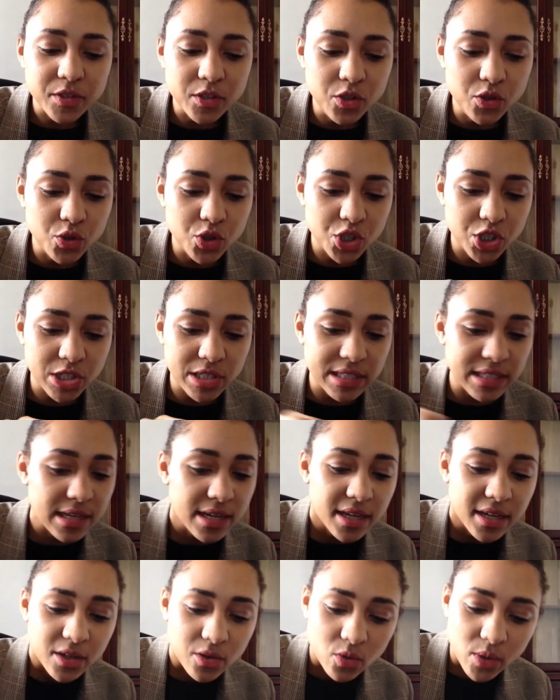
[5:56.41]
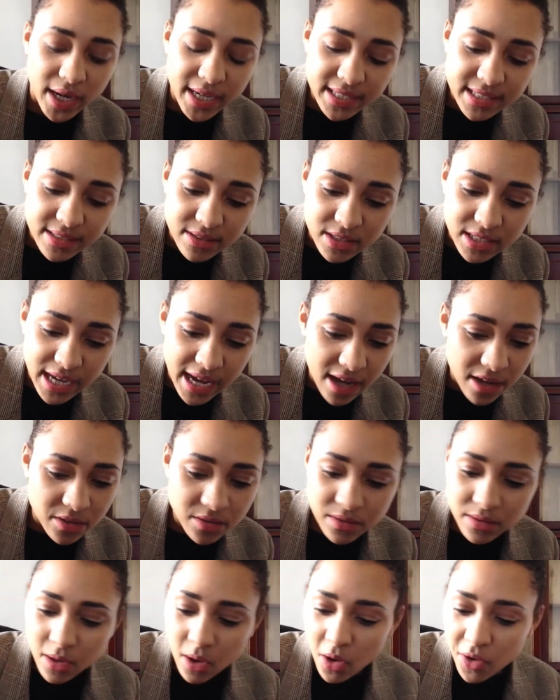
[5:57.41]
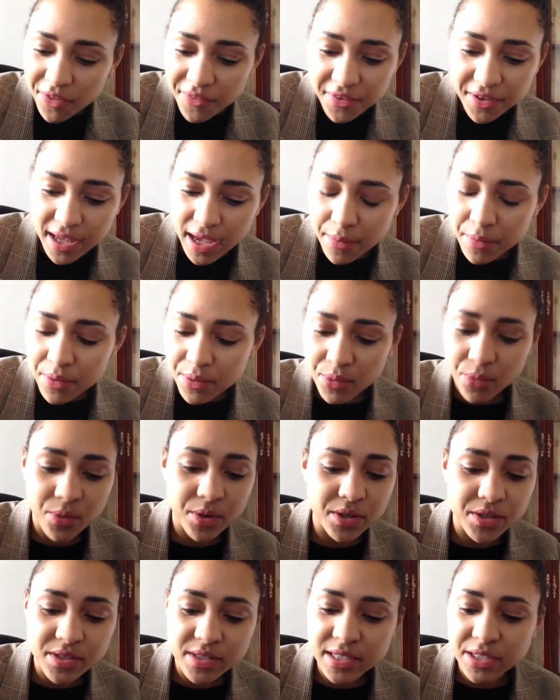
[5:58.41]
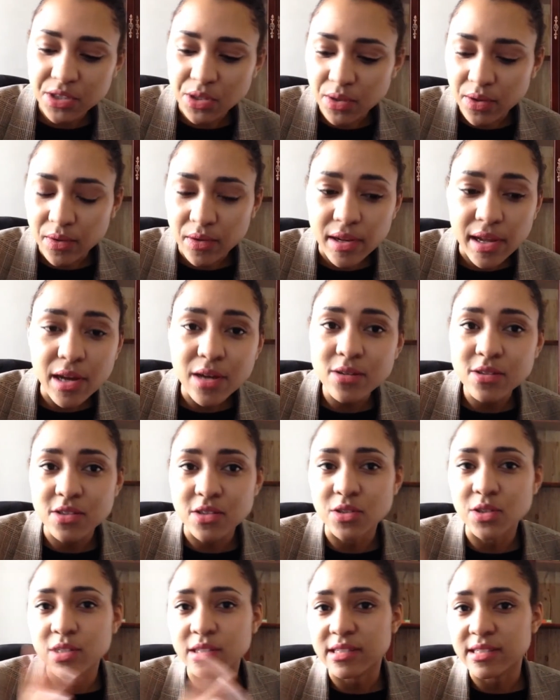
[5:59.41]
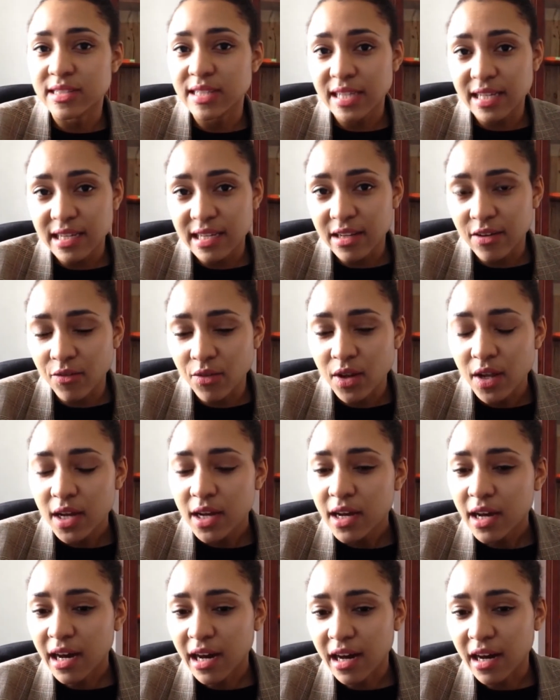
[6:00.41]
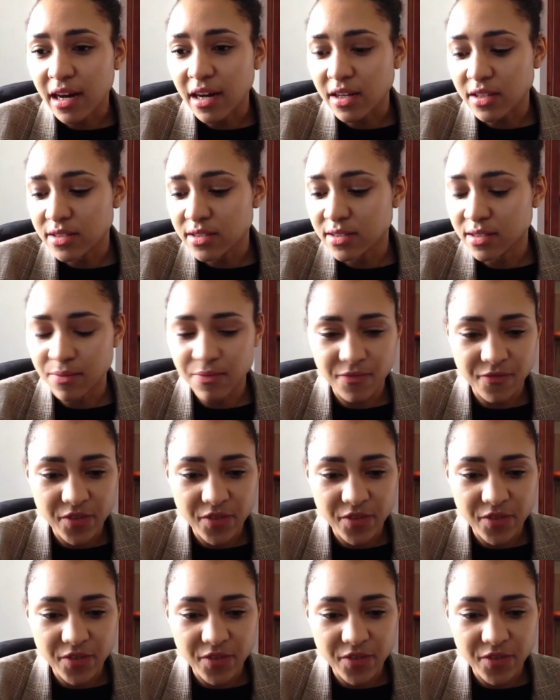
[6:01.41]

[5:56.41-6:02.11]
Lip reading: You should write down all the vocabulary words that you don't know so you could stick it in some